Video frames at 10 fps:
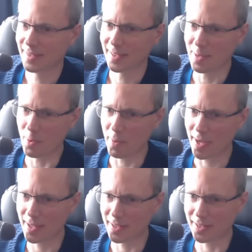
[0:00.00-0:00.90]
I'm a
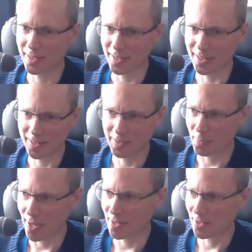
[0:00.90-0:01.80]
panda, yeah.
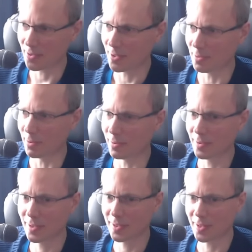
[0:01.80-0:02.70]
Pandas are honorable.
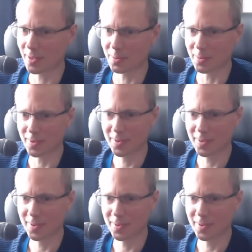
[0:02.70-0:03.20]
Honorable.